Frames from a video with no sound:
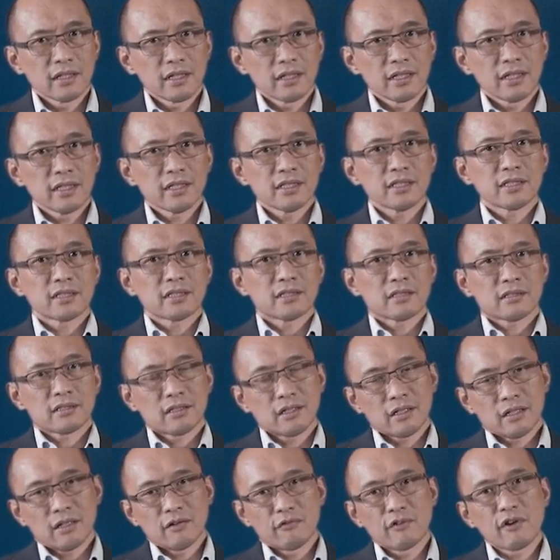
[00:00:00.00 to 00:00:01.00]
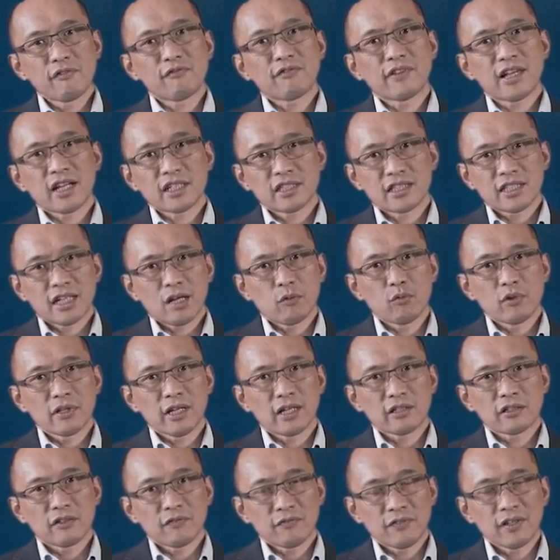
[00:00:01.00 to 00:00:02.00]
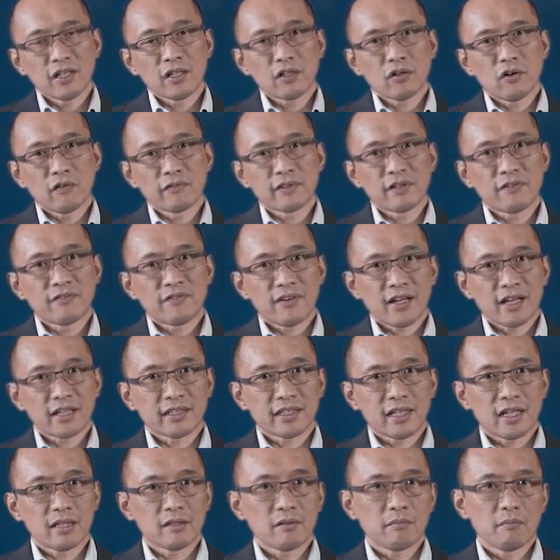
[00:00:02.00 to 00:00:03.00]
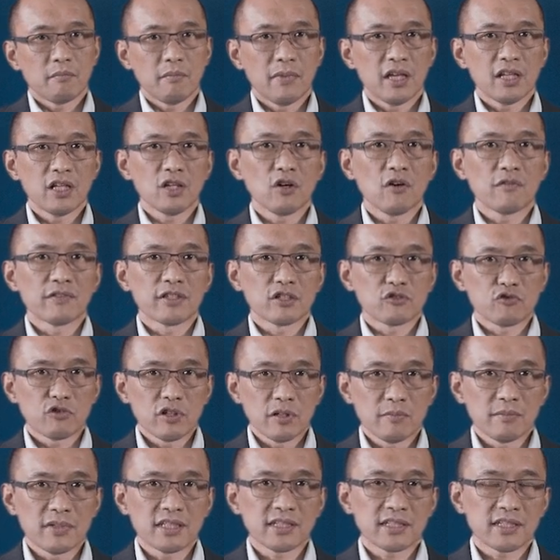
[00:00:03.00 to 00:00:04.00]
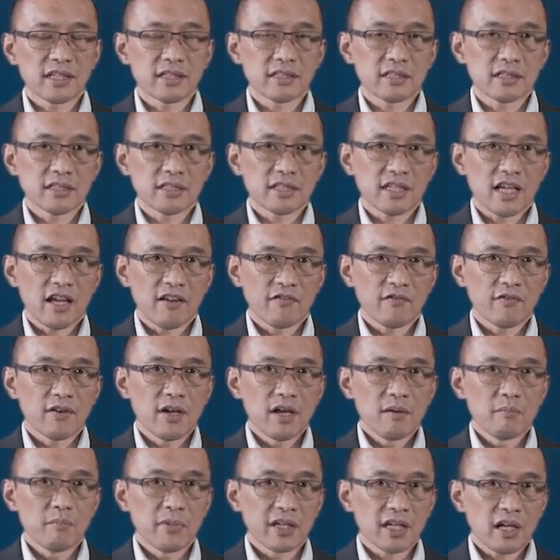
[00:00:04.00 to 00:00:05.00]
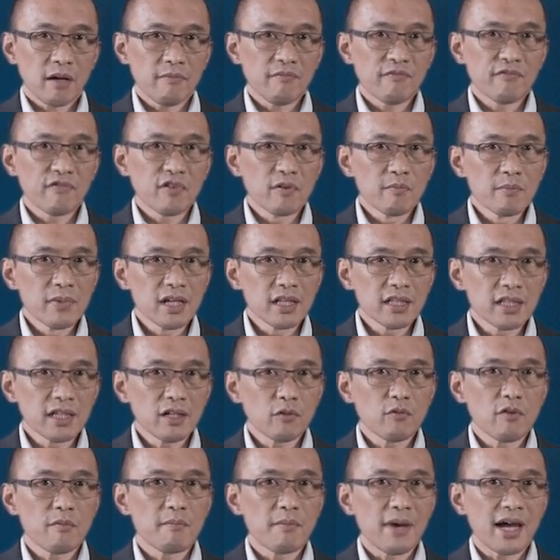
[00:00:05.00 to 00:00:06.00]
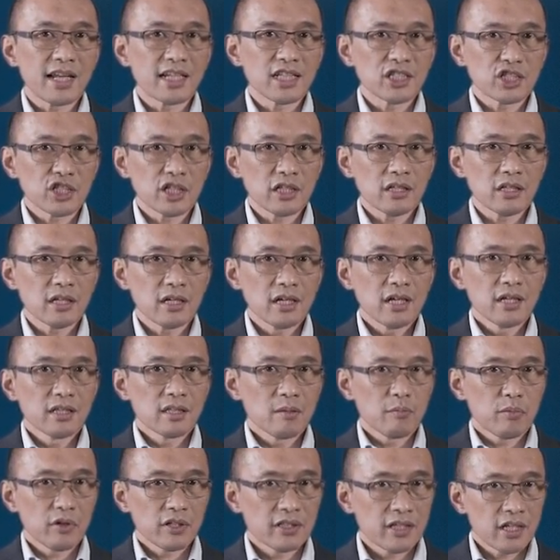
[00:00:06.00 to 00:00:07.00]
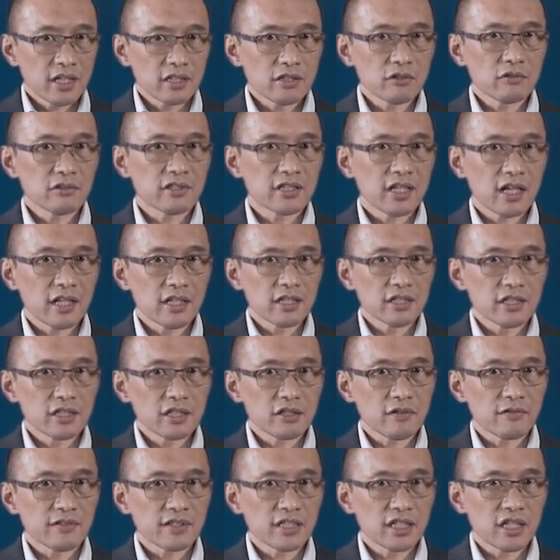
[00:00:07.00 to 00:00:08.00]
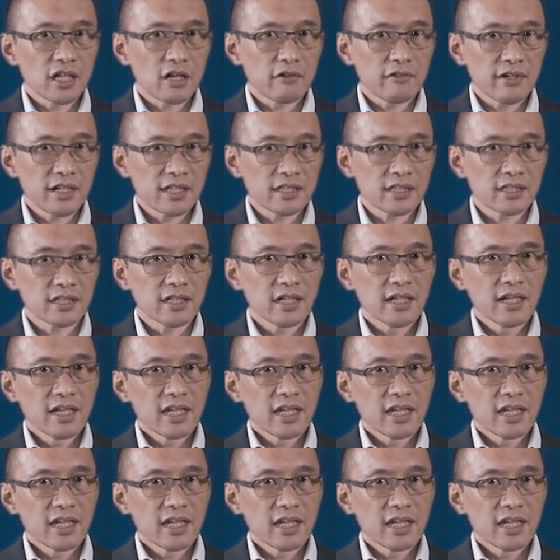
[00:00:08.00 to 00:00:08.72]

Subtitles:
is a reflection I would like to think of the fact that many of the treatment centers have become familiar with managing the potential challenges of CRS